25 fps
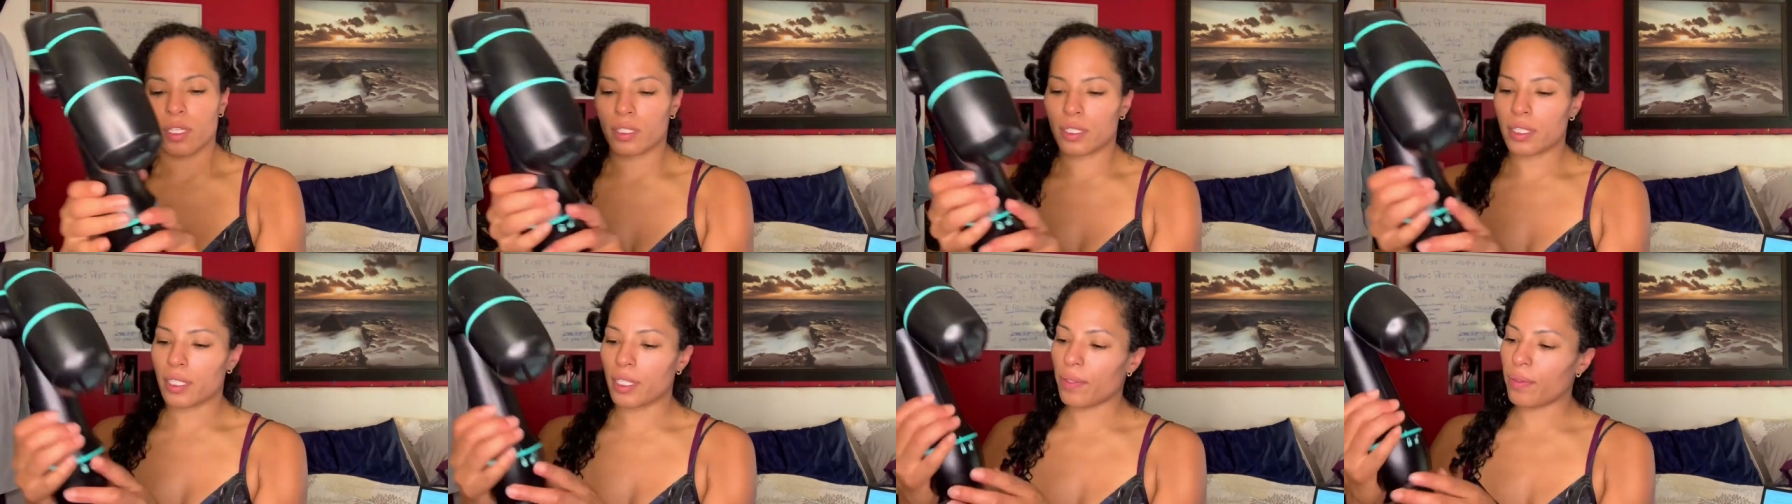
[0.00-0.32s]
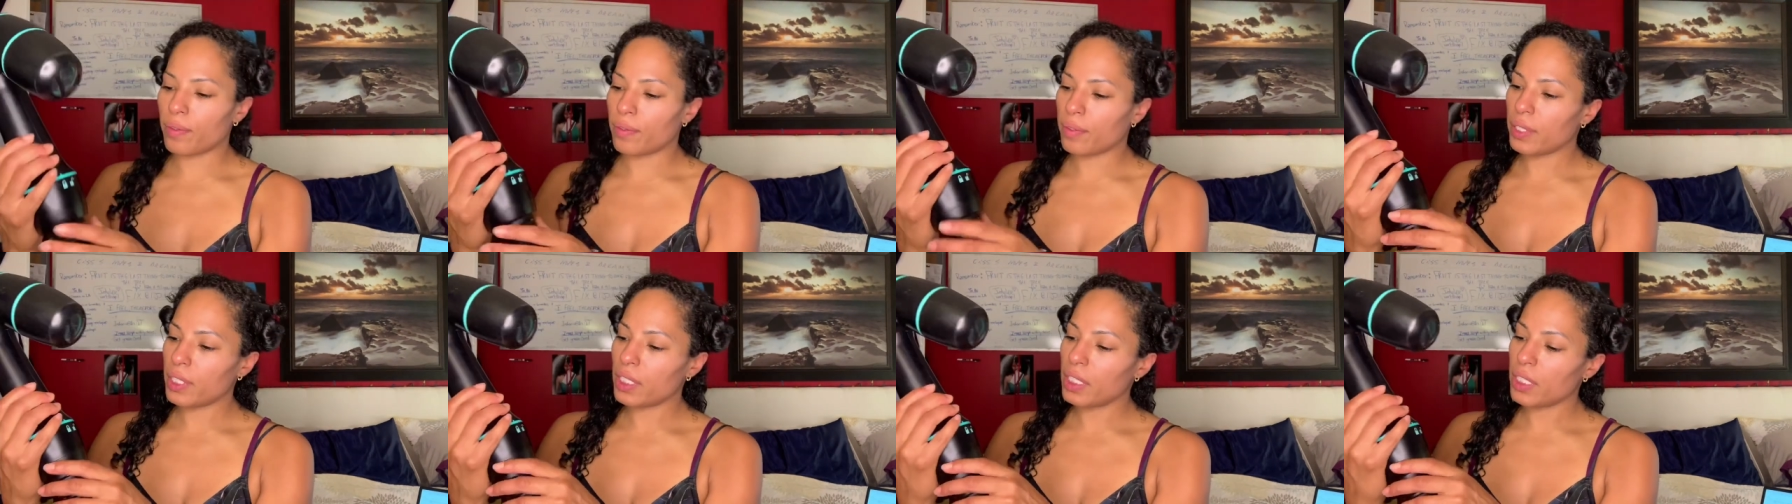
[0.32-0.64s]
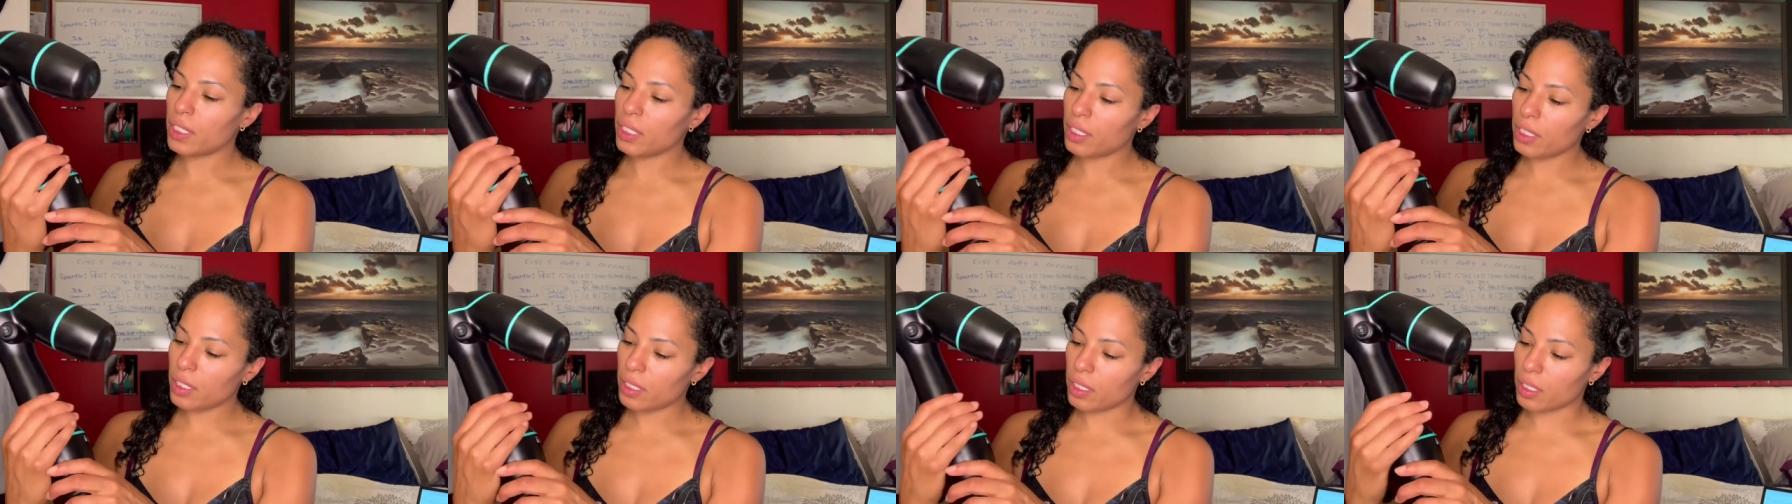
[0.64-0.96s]
down
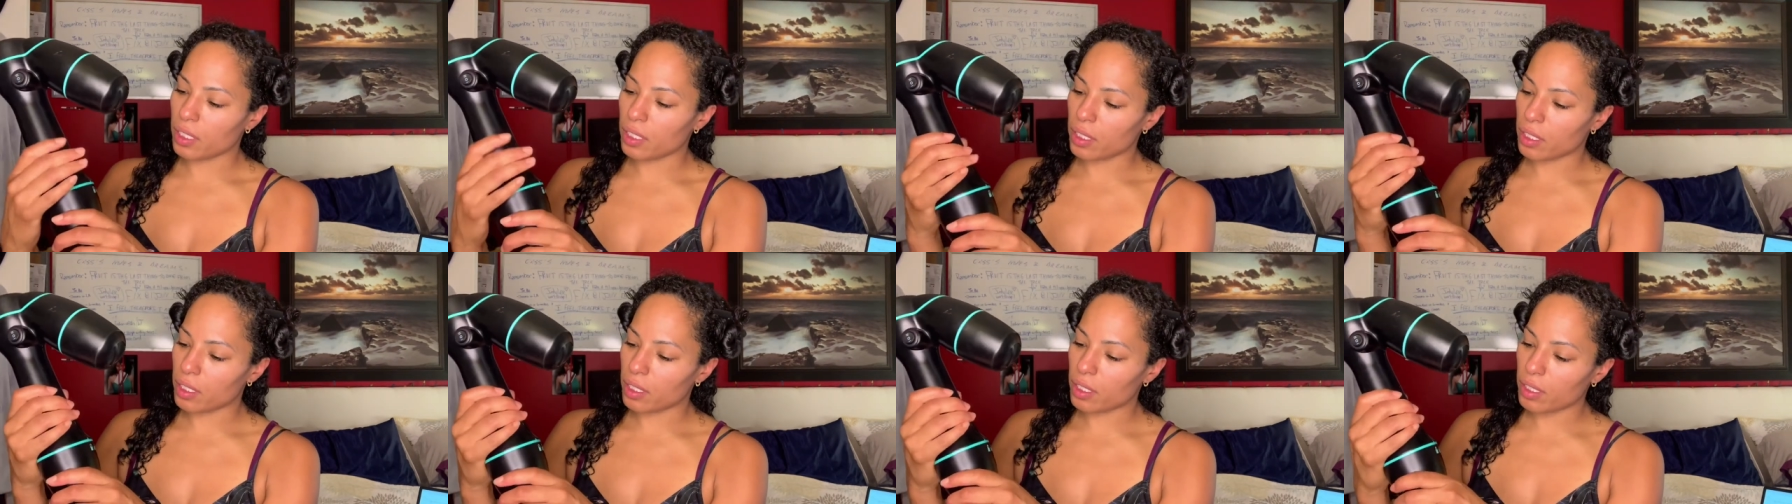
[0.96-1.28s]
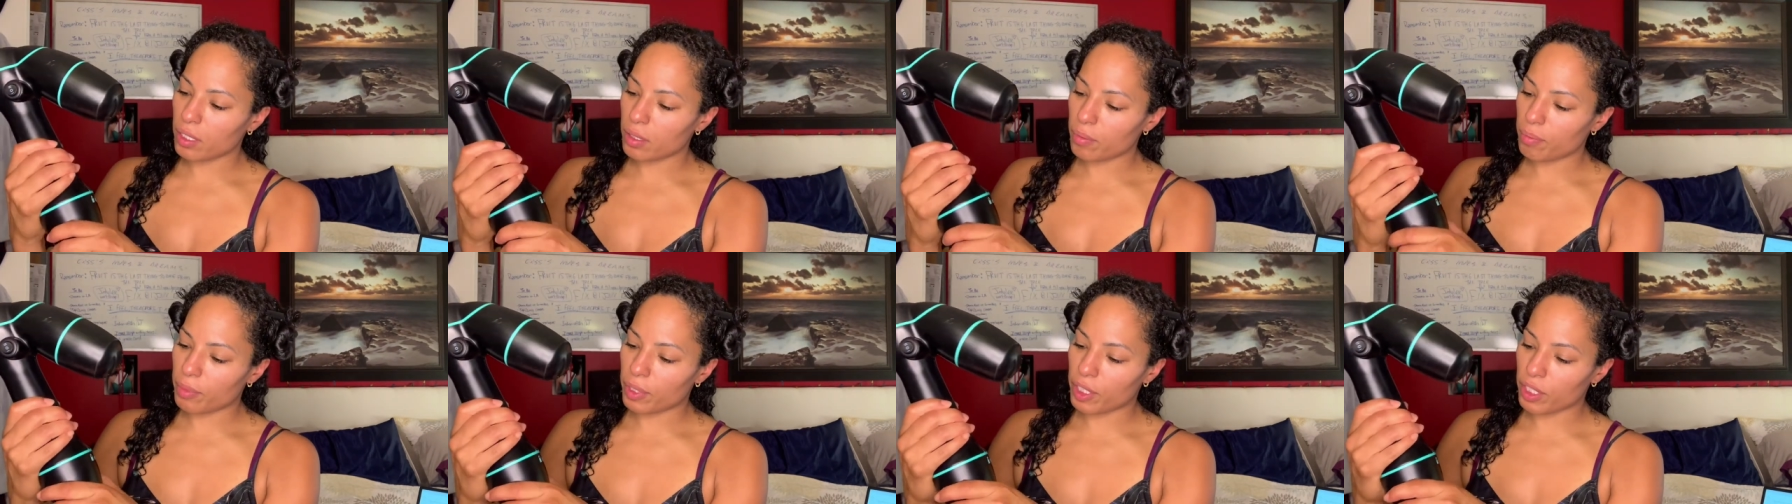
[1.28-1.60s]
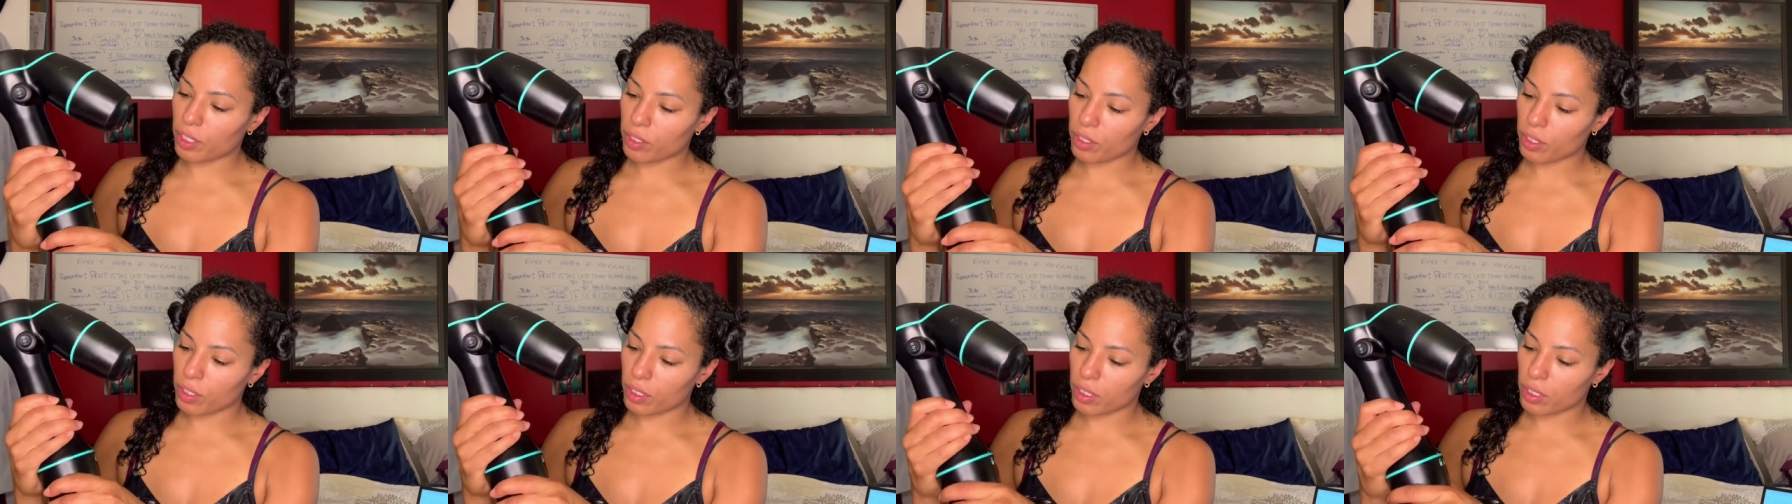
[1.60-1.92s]
here,
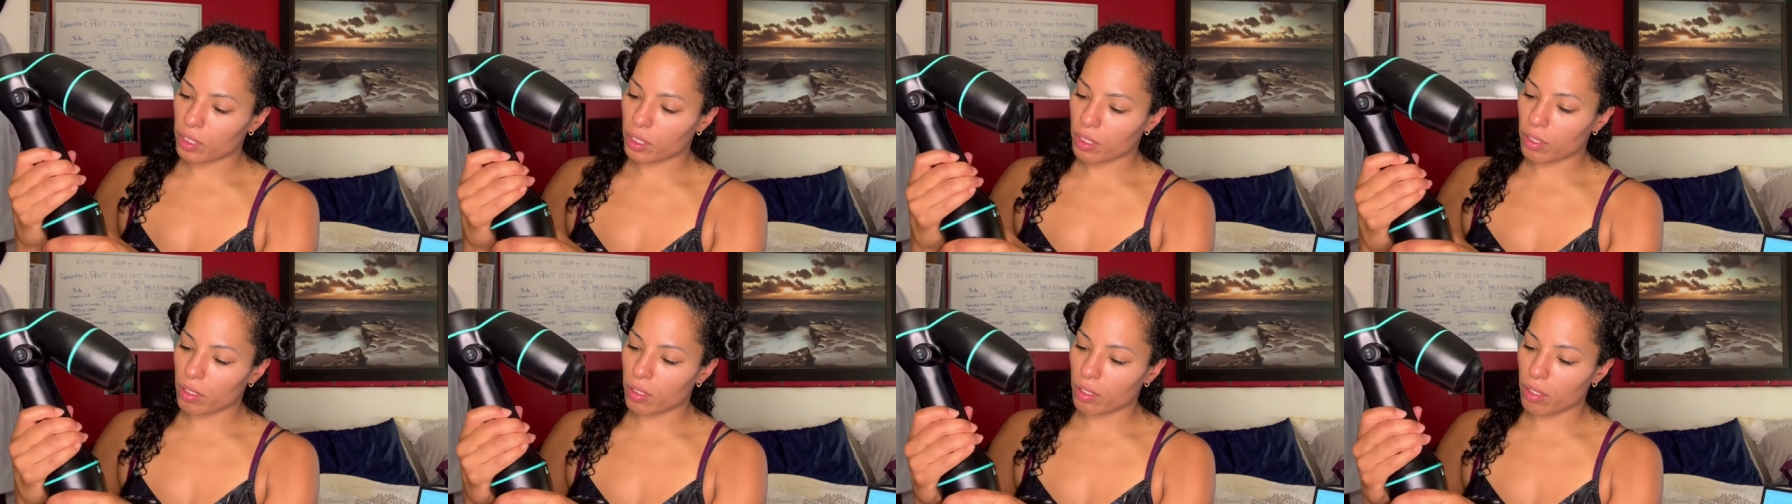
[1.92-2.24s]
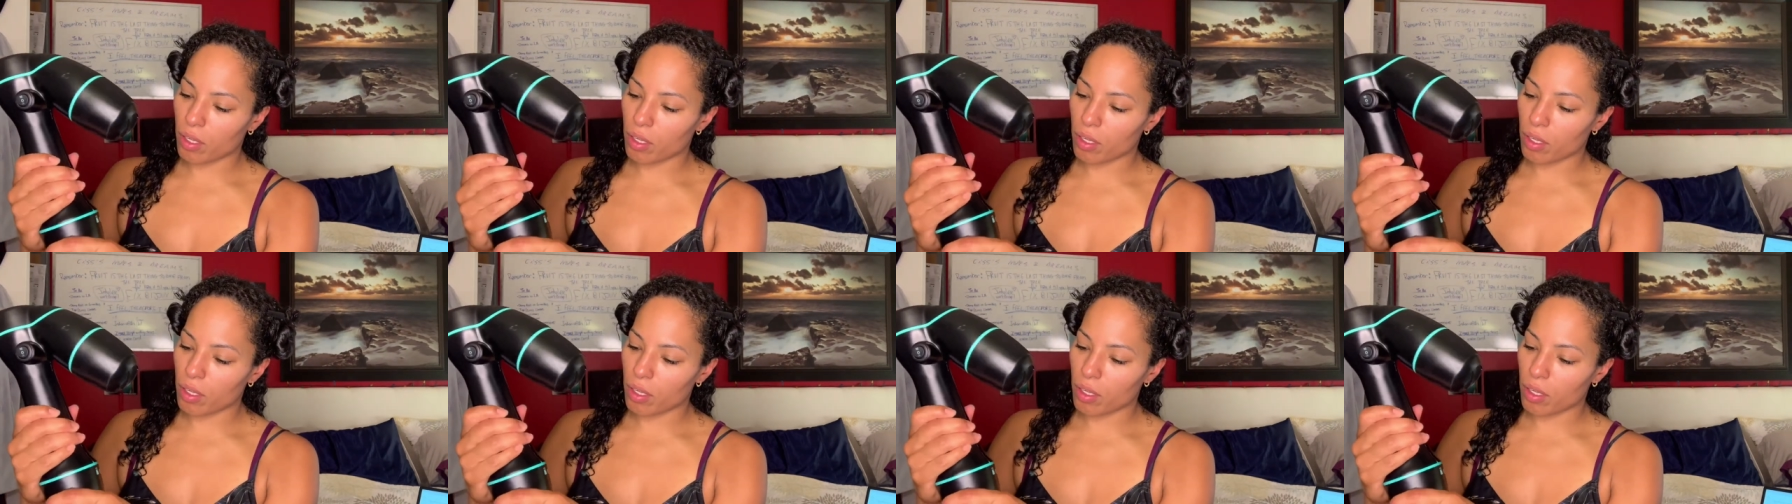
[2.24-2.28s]
make sure it's